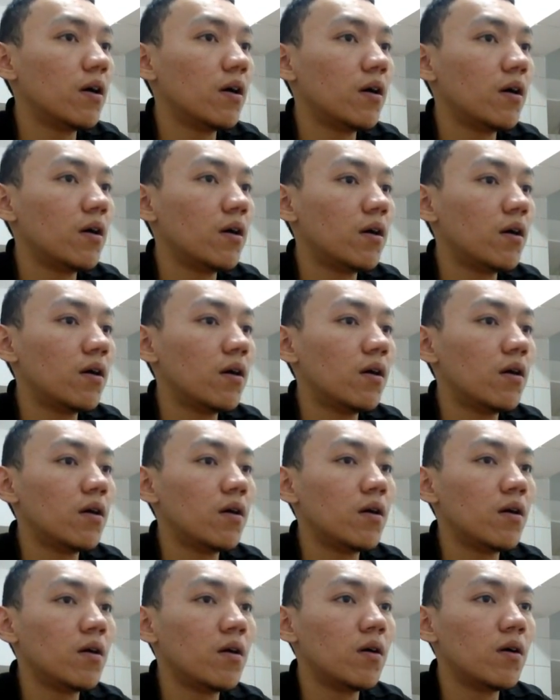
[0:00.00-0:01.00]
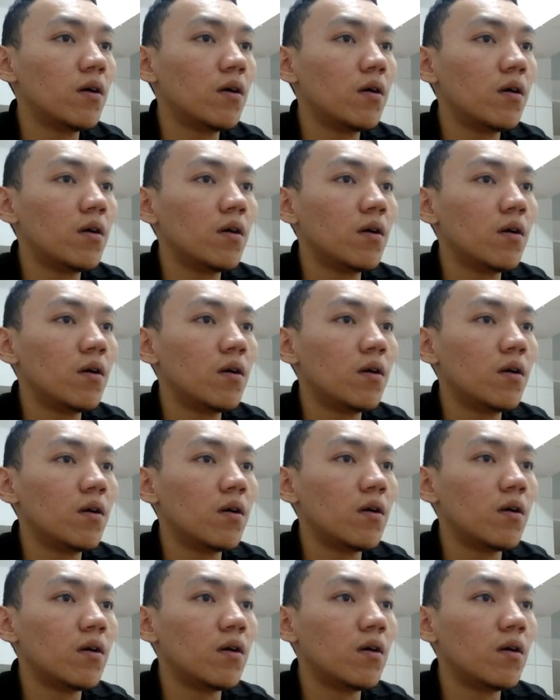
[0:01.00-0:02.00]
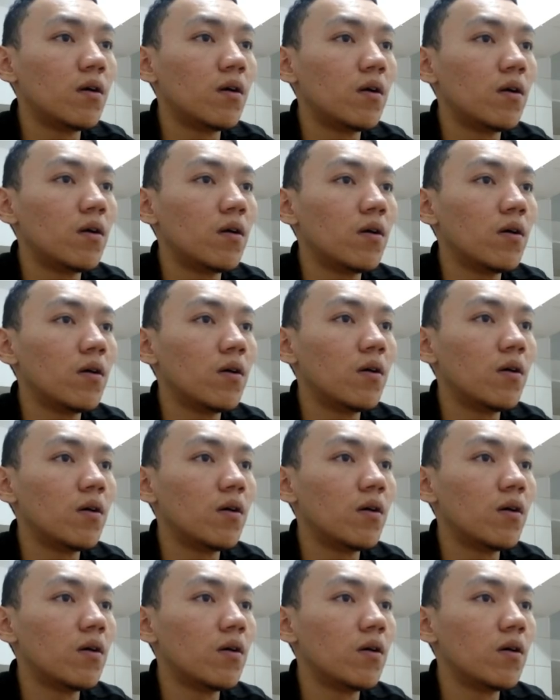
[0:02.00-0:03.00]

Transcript: Nobody speaks.